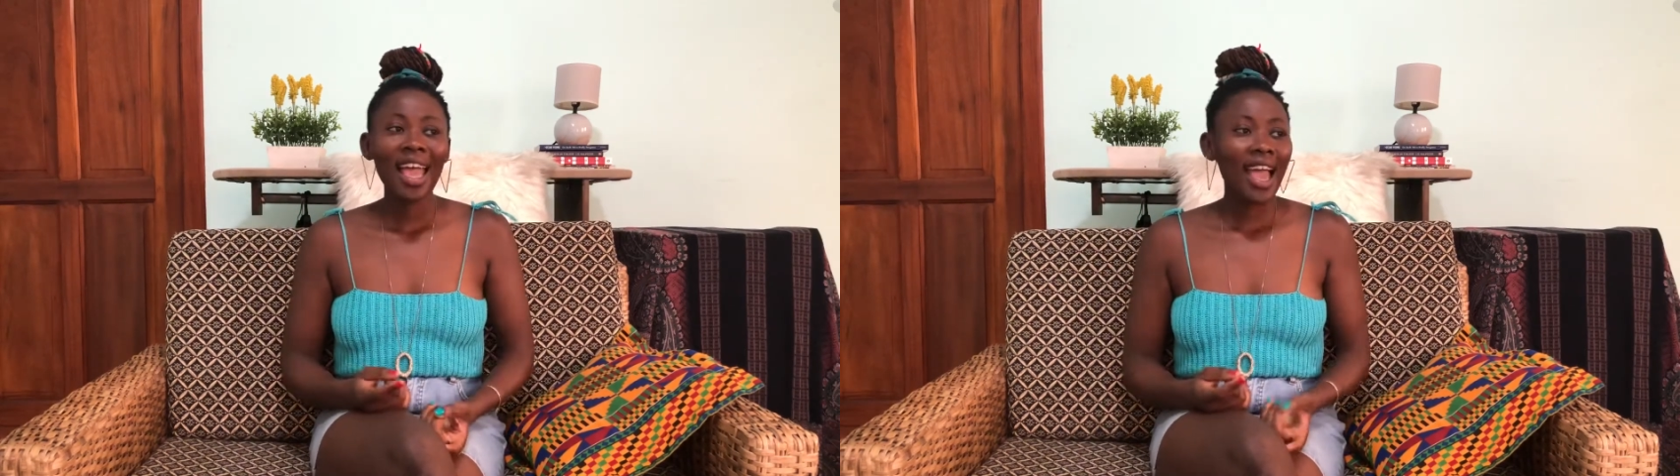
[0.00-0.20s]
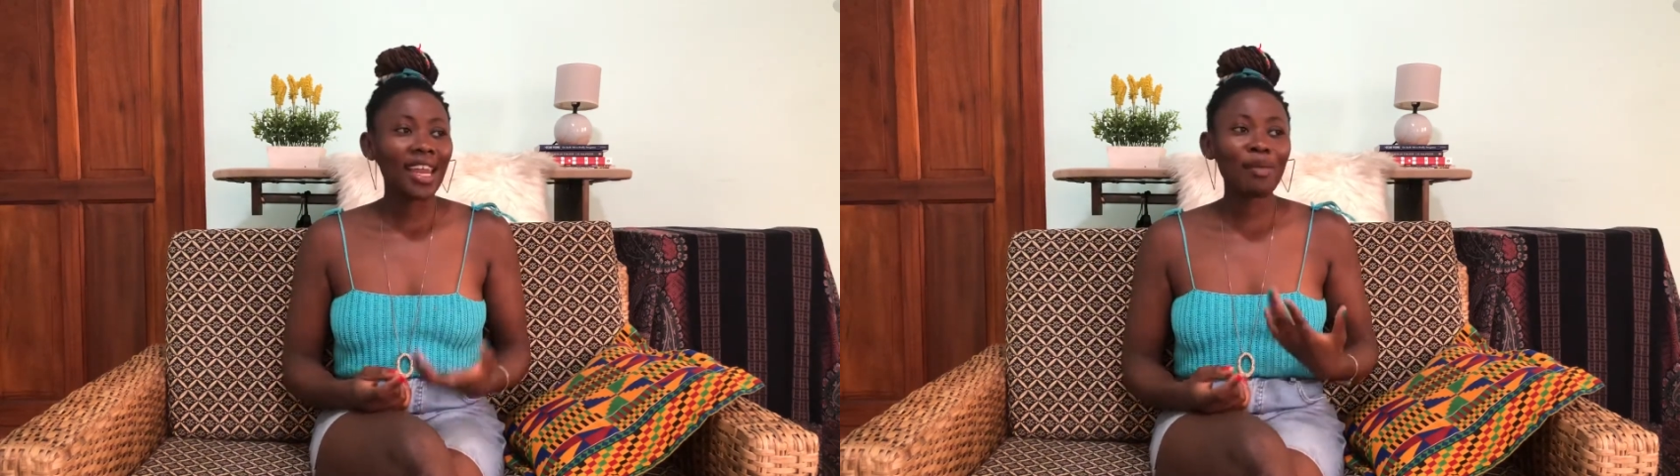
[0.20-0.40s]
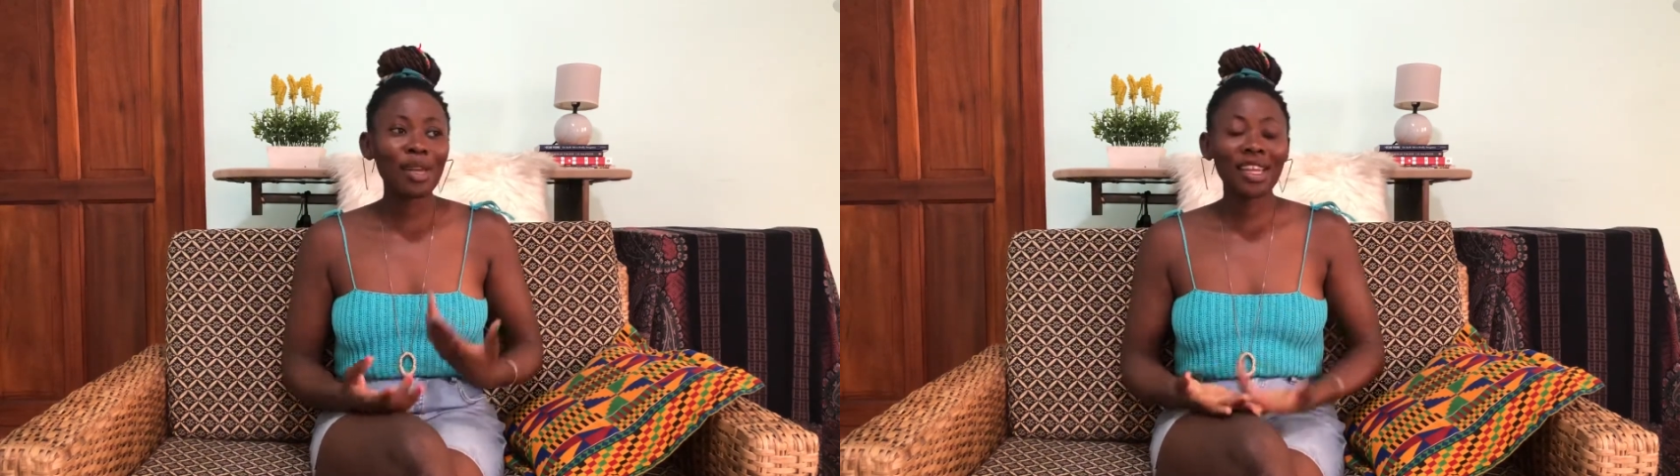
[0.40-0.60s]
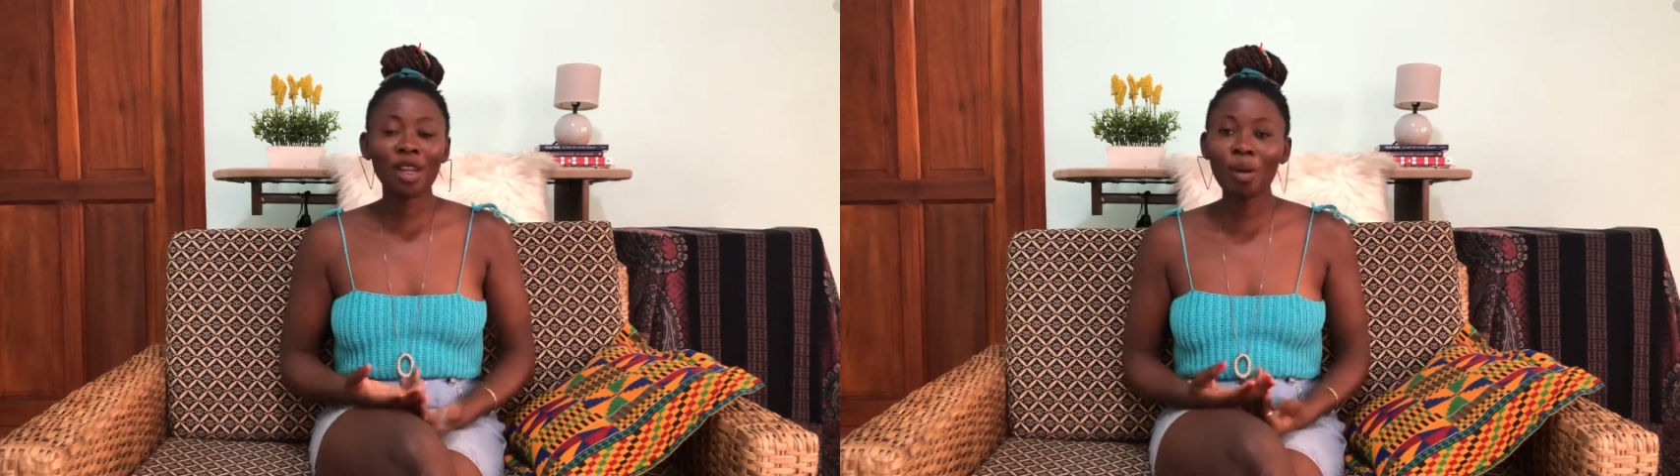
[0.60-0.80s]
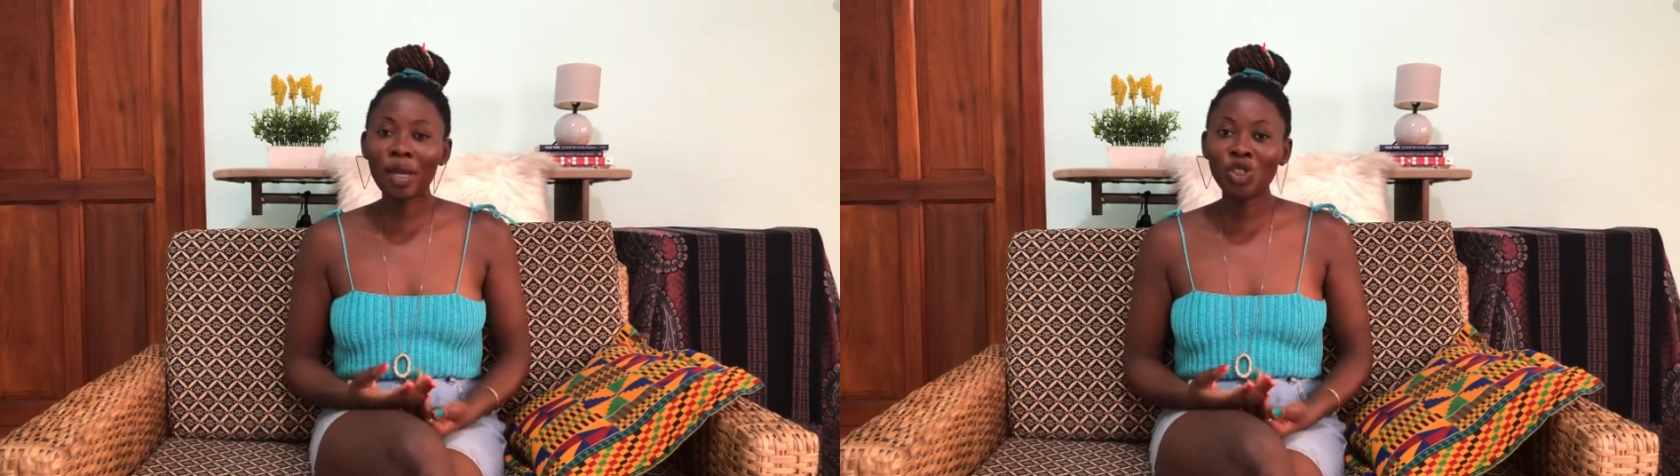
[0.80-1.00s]
And everybody in
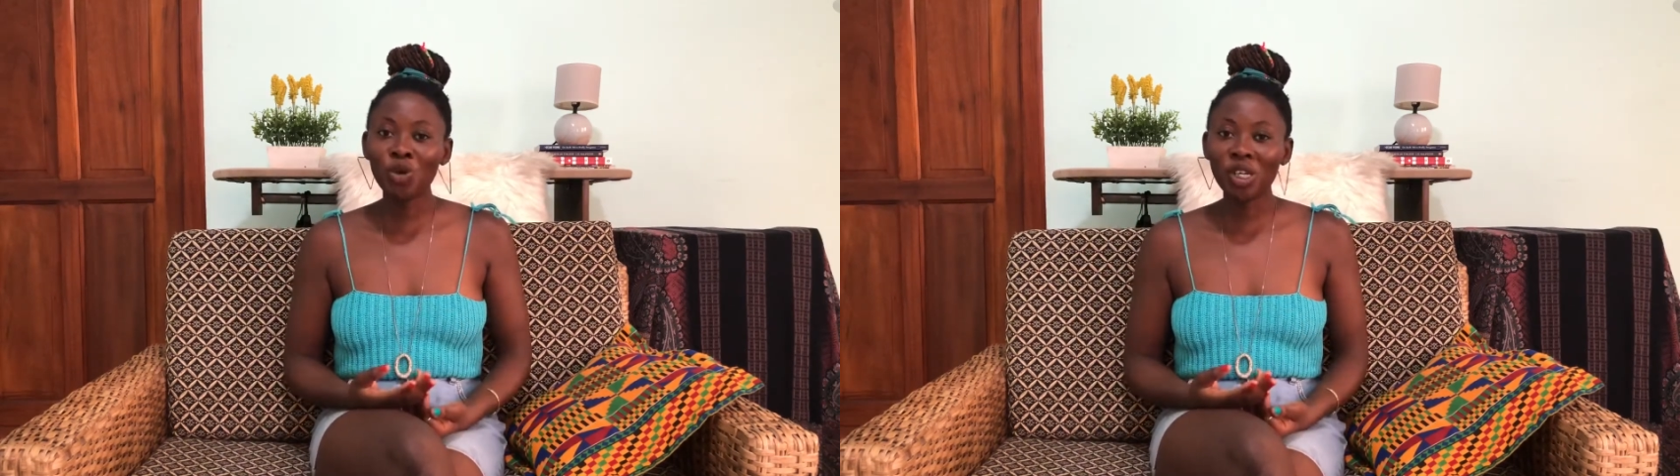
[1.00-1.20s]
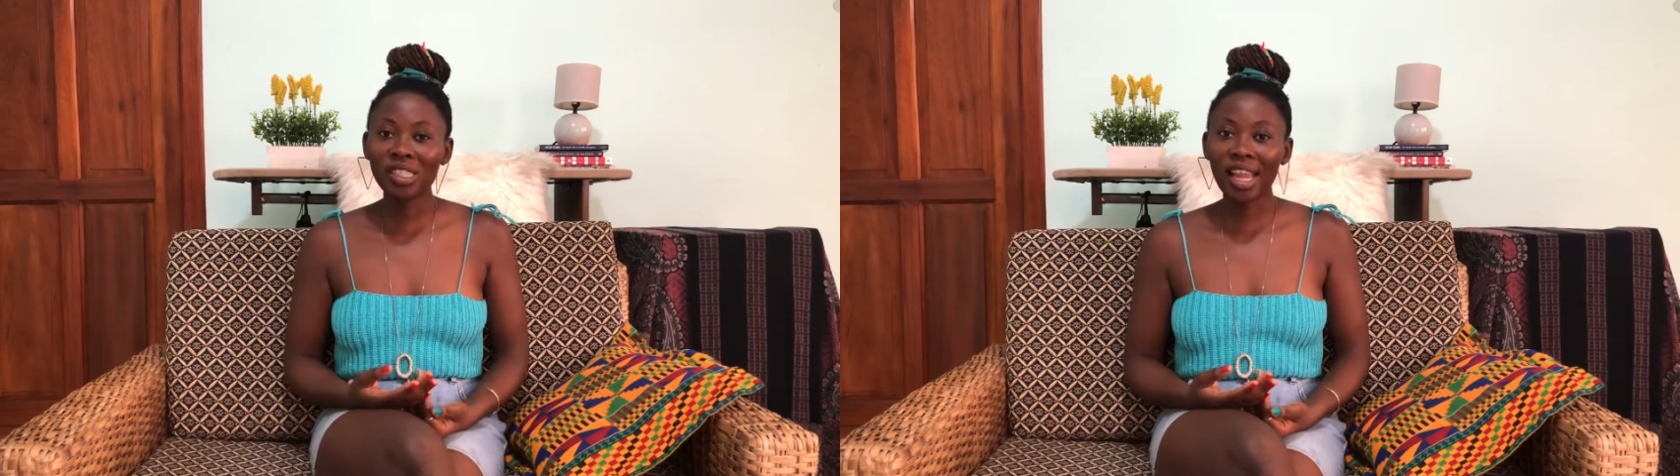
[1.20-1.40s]
the dormitory was